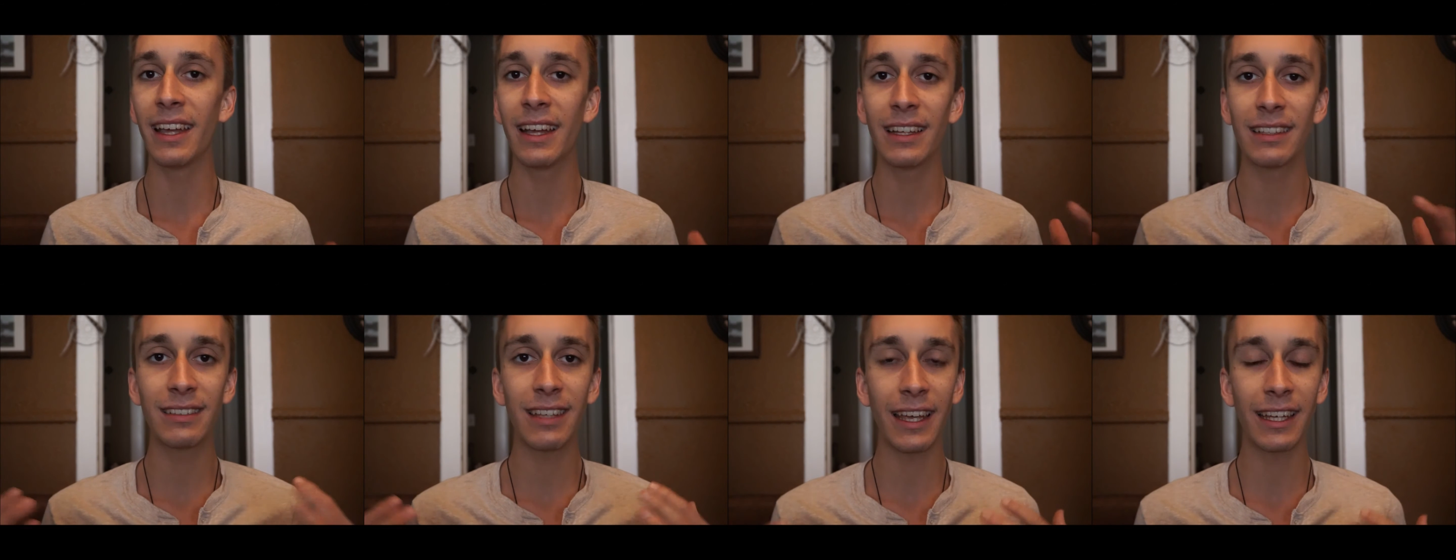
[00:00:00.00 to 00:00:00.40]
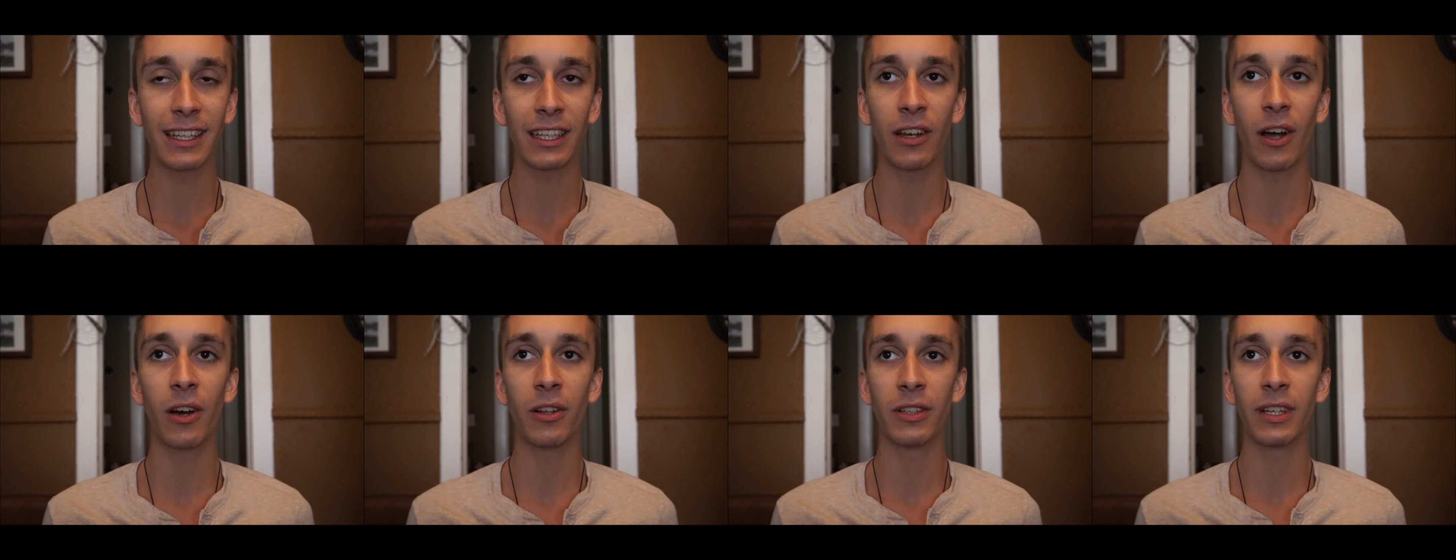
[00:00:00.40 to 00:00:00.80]
take
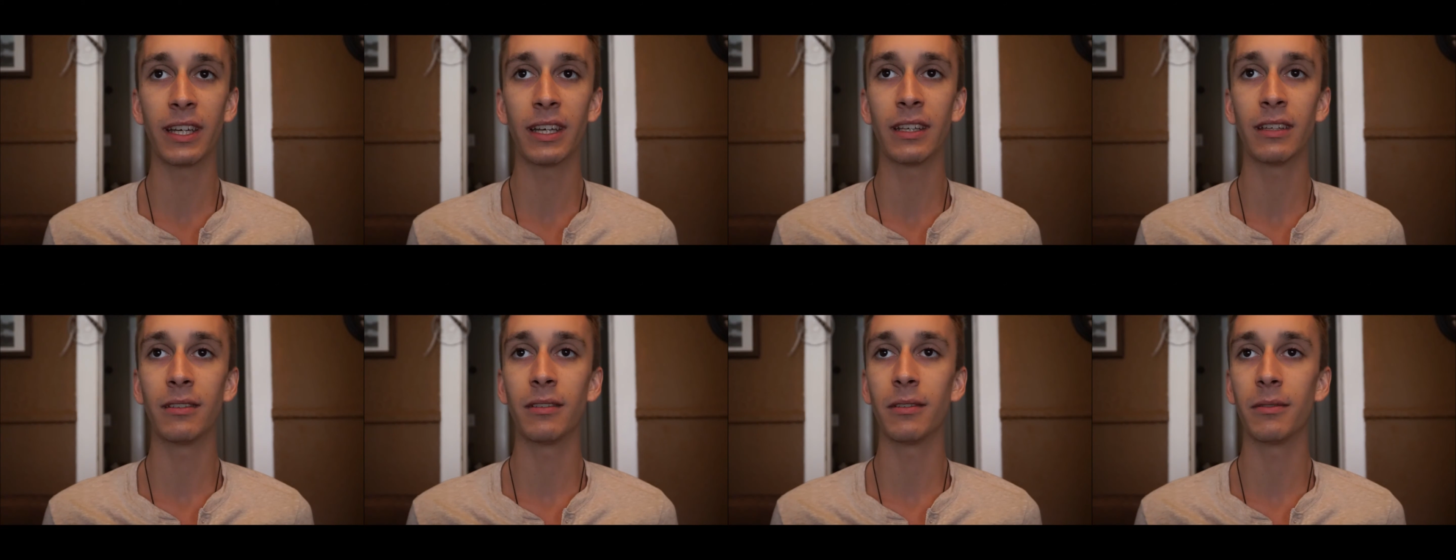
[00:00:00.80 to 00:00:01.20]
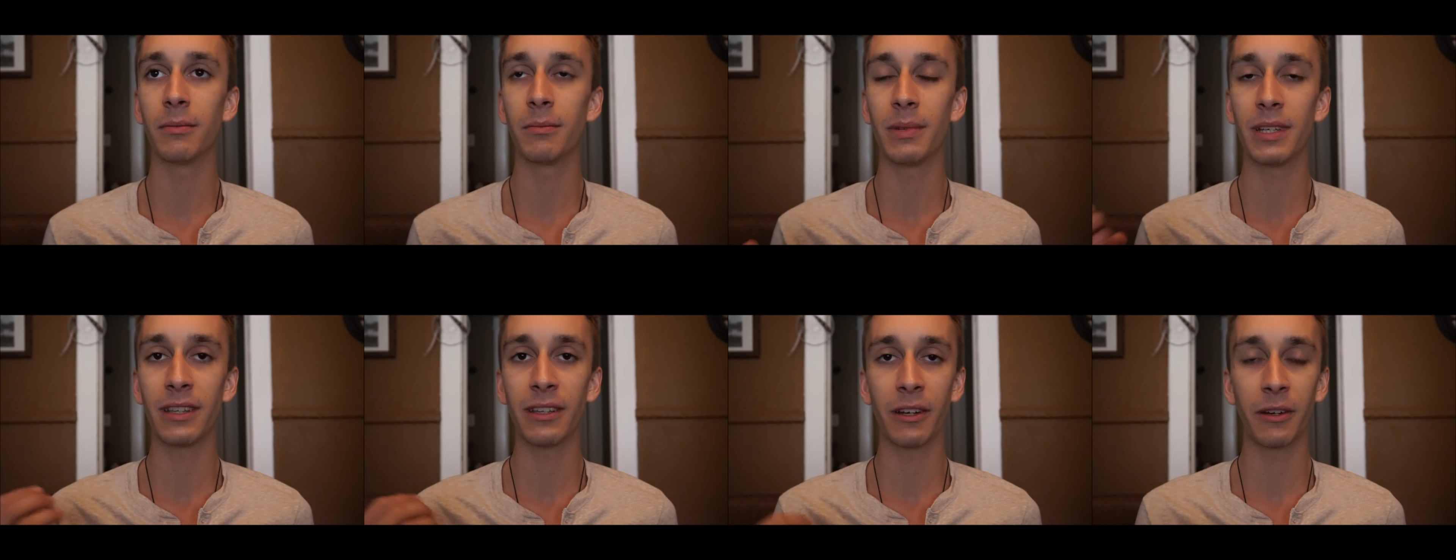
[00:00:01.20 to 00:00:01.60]
it all in,
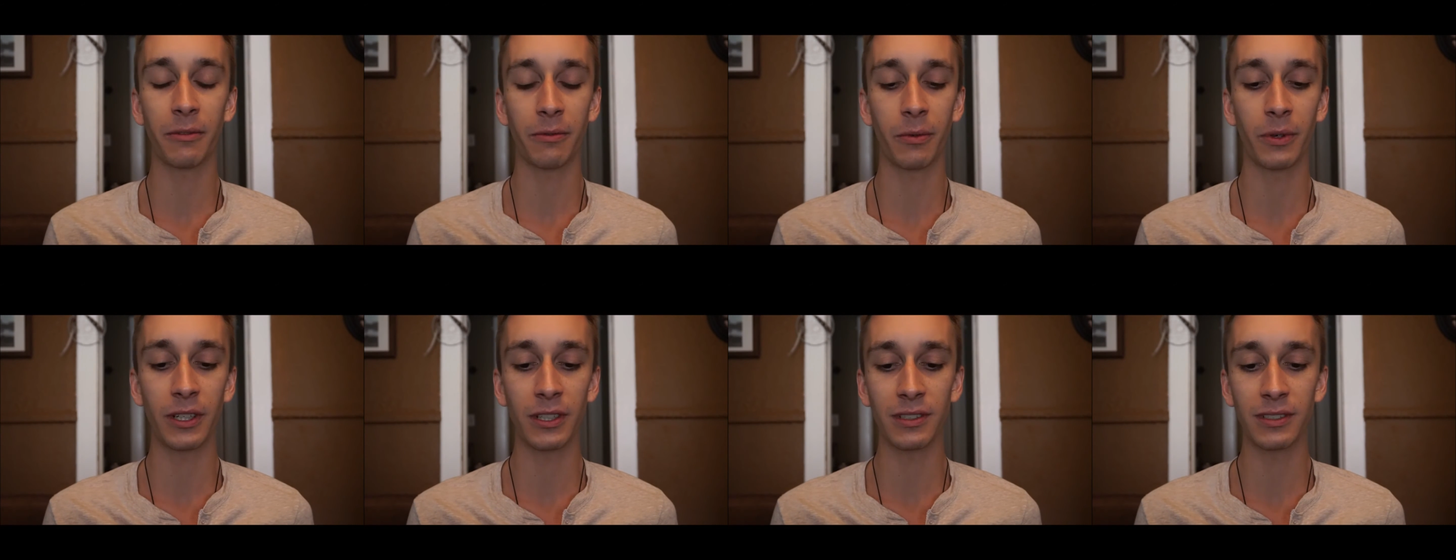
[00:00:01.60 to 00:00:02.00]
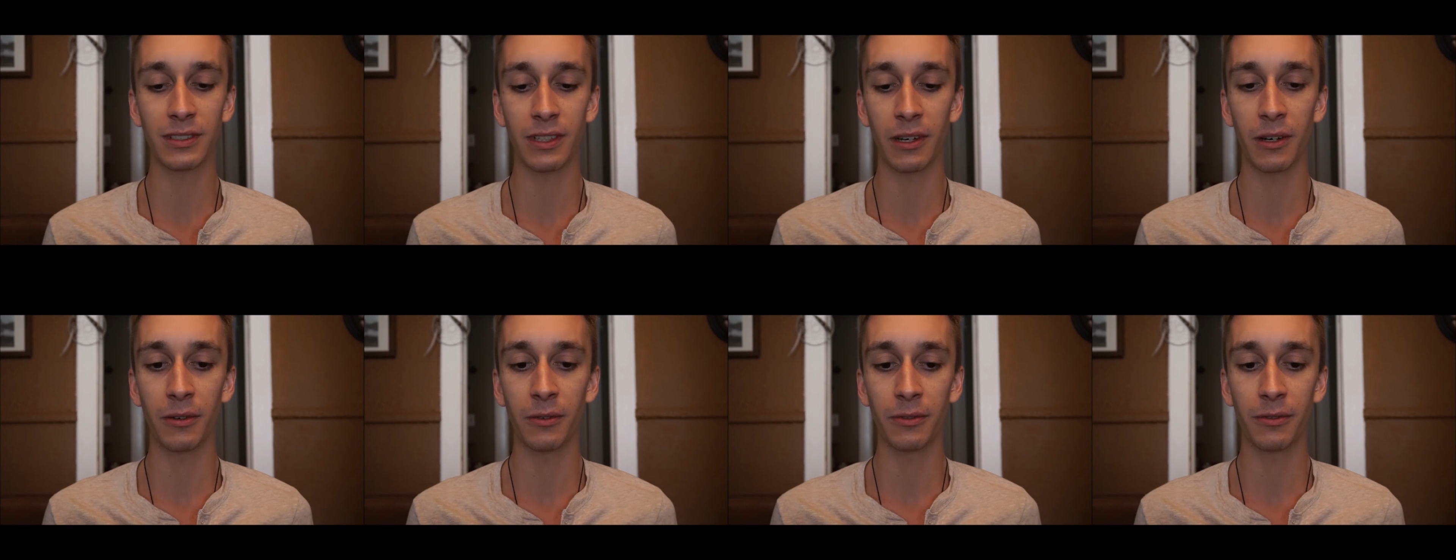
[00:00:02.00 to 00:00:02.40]
be there for
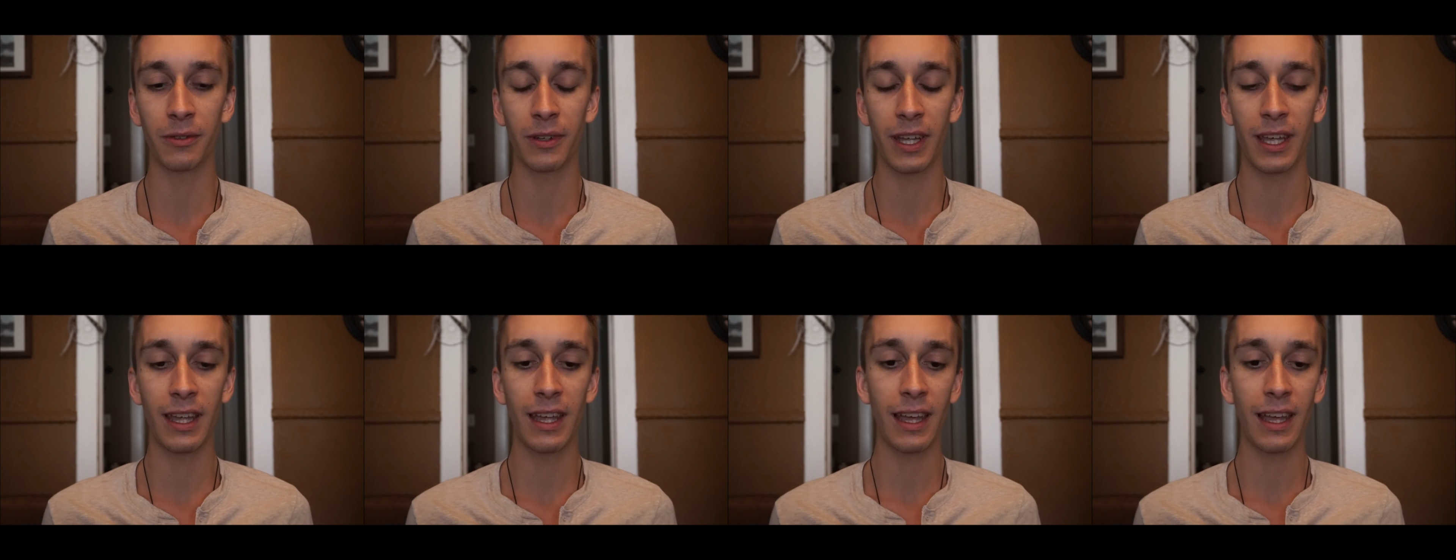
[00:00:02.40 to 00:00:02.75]
yourself.